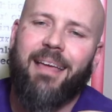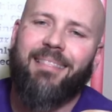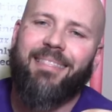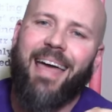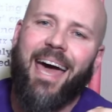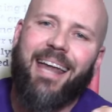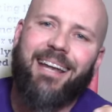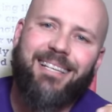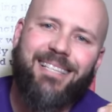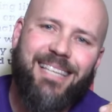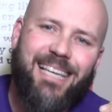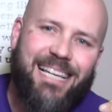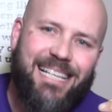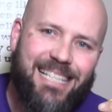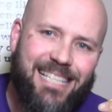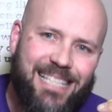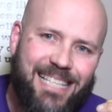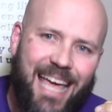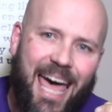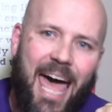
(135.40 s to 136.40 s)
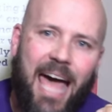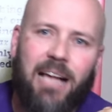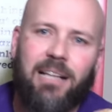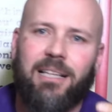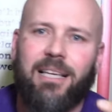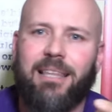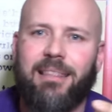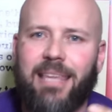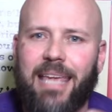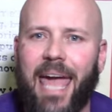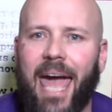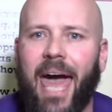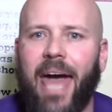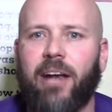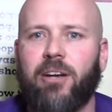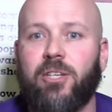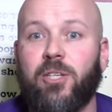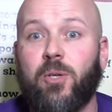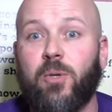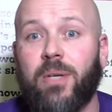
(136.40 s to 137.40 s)
That is exactly the
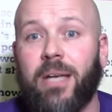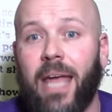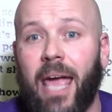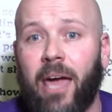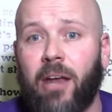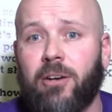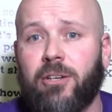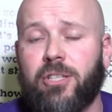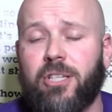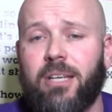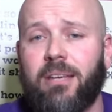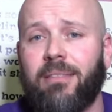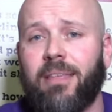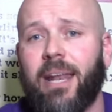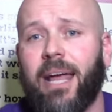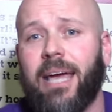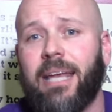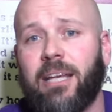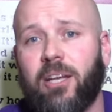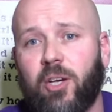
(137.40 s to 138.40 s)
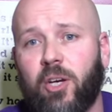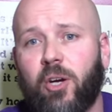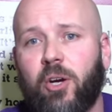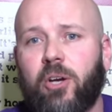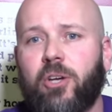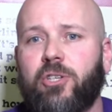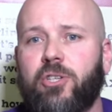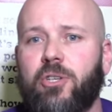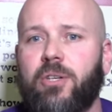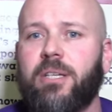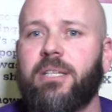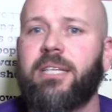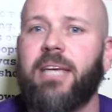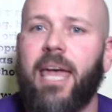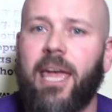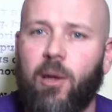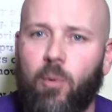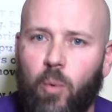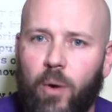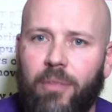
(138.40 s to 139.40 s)
attitude and energy that I'd encourage you to
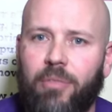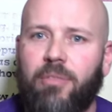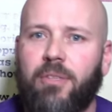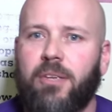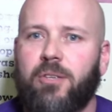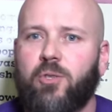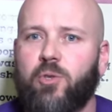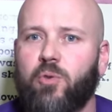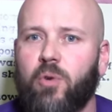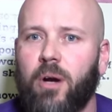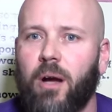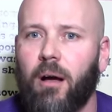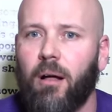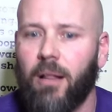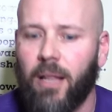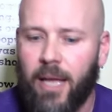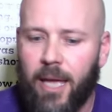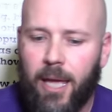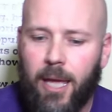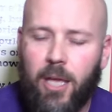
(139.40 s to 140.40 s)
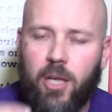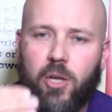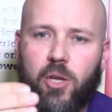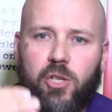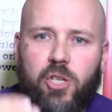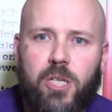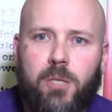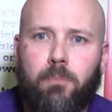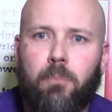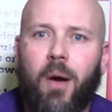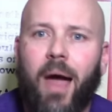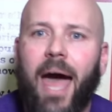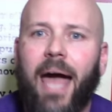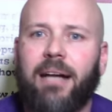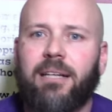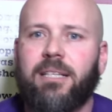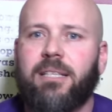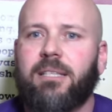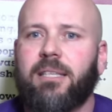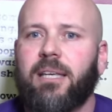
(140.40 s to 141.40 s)
take with this drill. You just
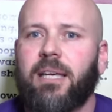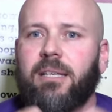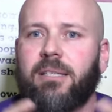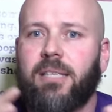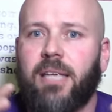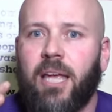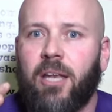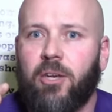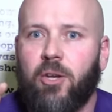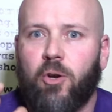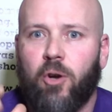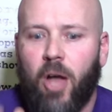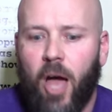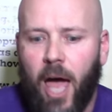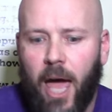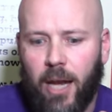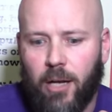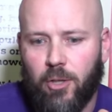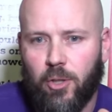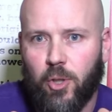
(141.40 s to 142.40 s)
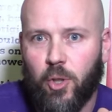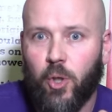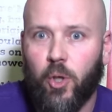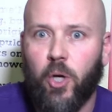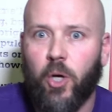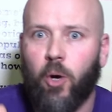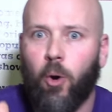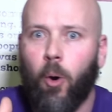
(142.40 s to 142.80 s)
practice this and you're not good